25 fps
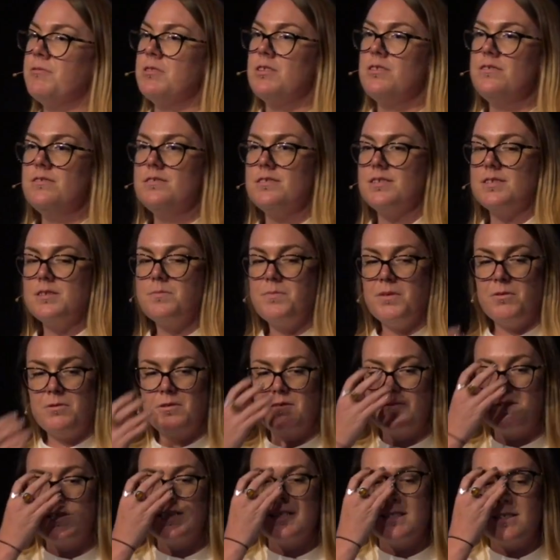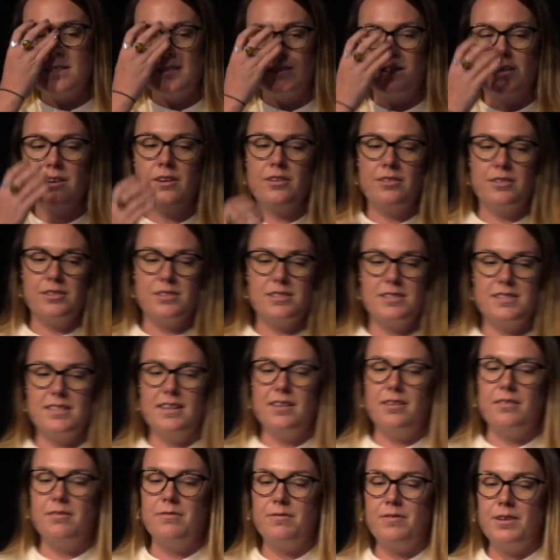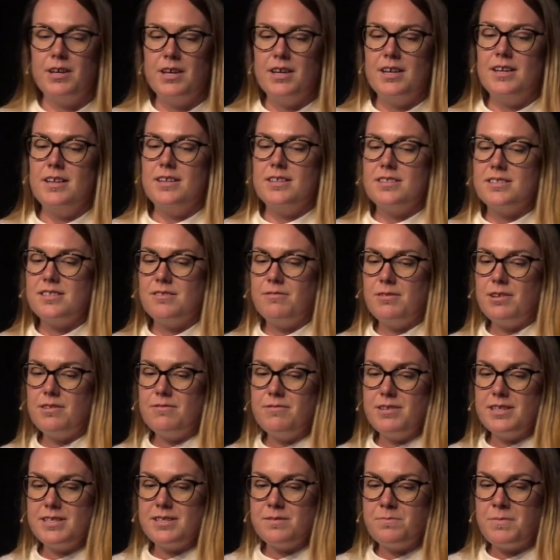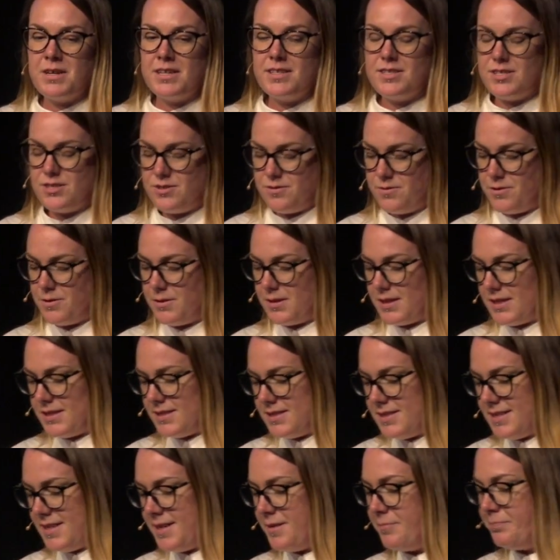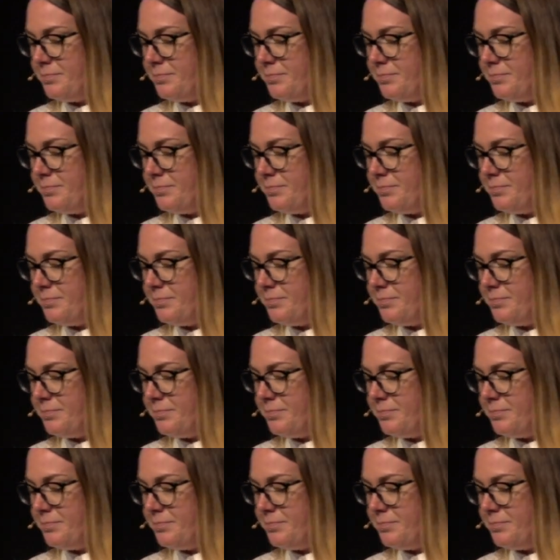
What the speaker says: with users, but we were testing the code itself. So we always made sure that